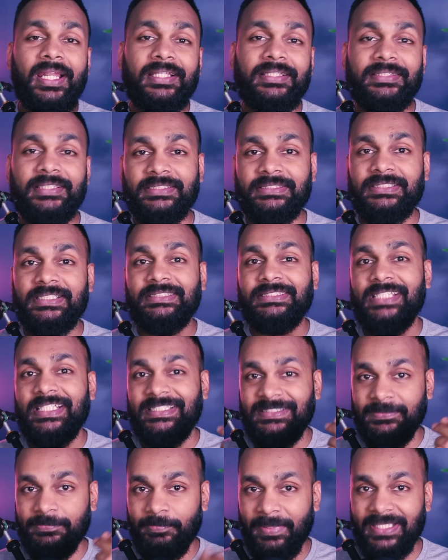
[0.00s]
like this is
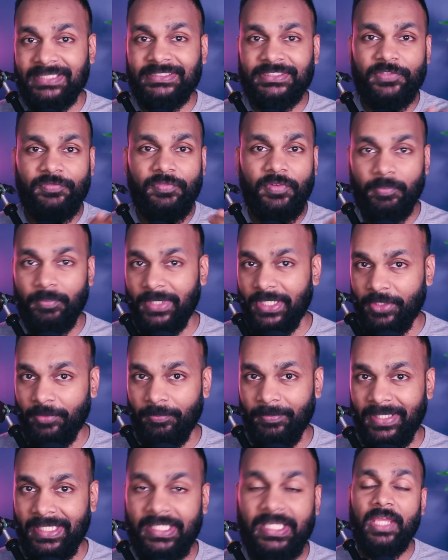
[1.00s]
expensive for me to
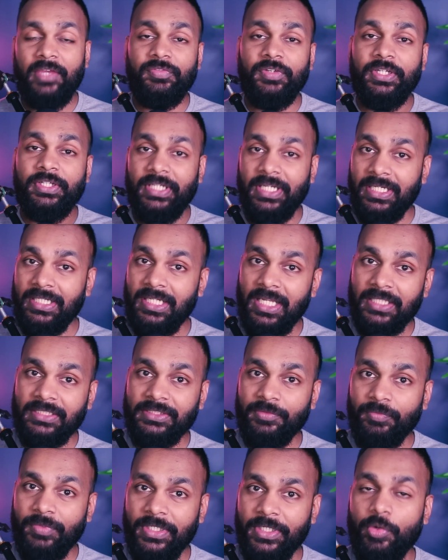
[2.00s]
make. If you did like
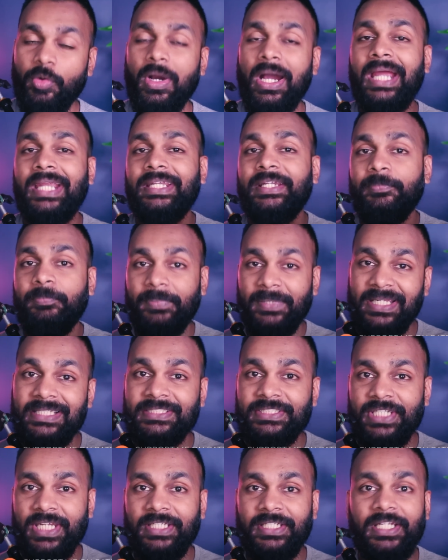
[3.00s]
the video, I'd
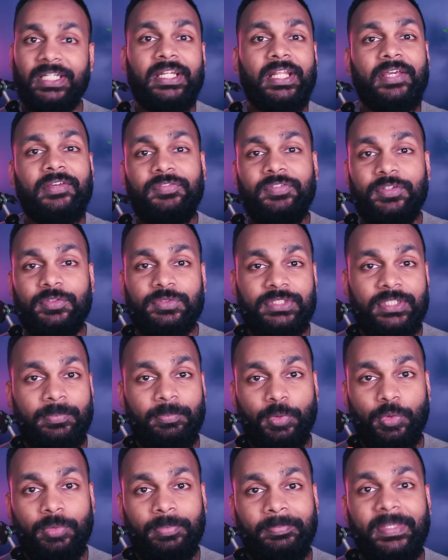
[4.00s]
appreciate it if you
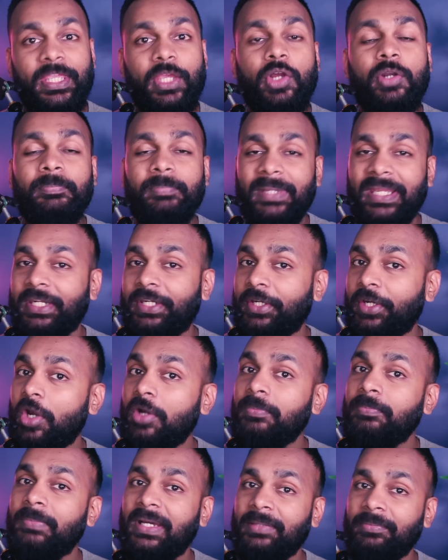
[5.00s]
support me on
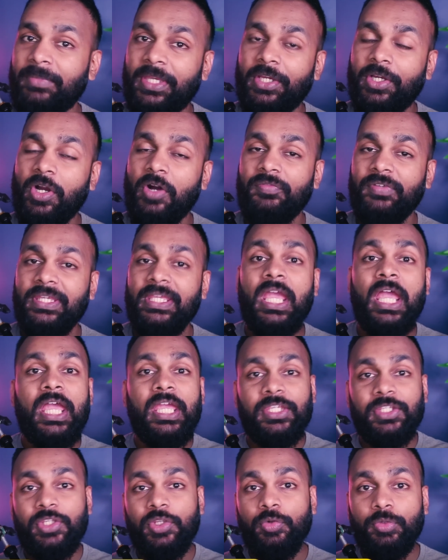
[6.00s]
Patreon, Buy Me a Coffee,
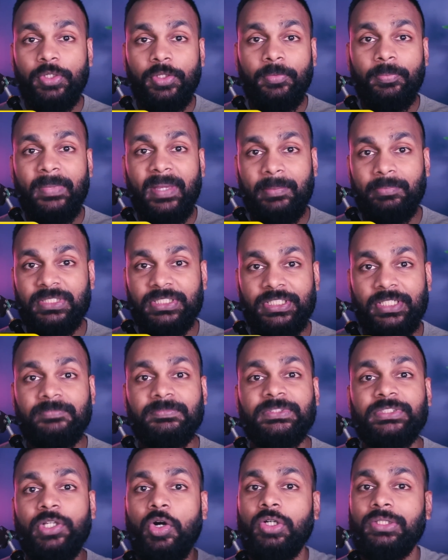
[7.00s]
YouTube
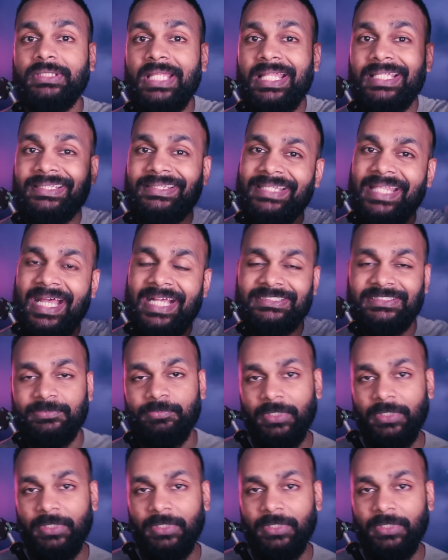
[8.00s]
memberships, or that thanks